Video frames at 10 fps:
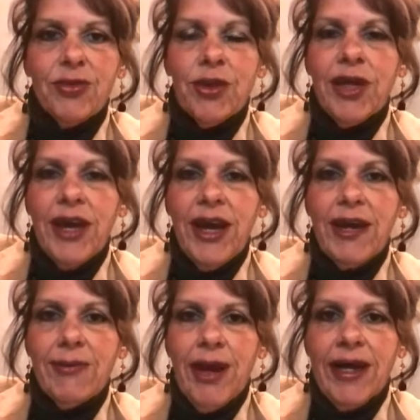really
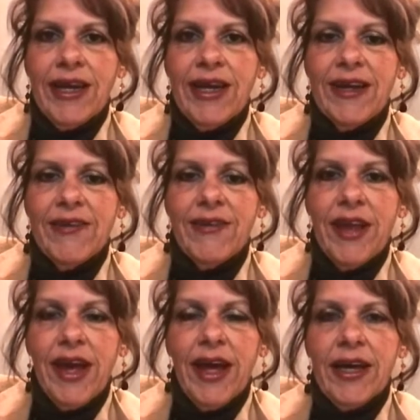ironic
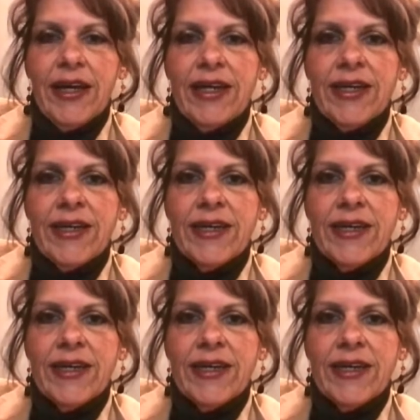that I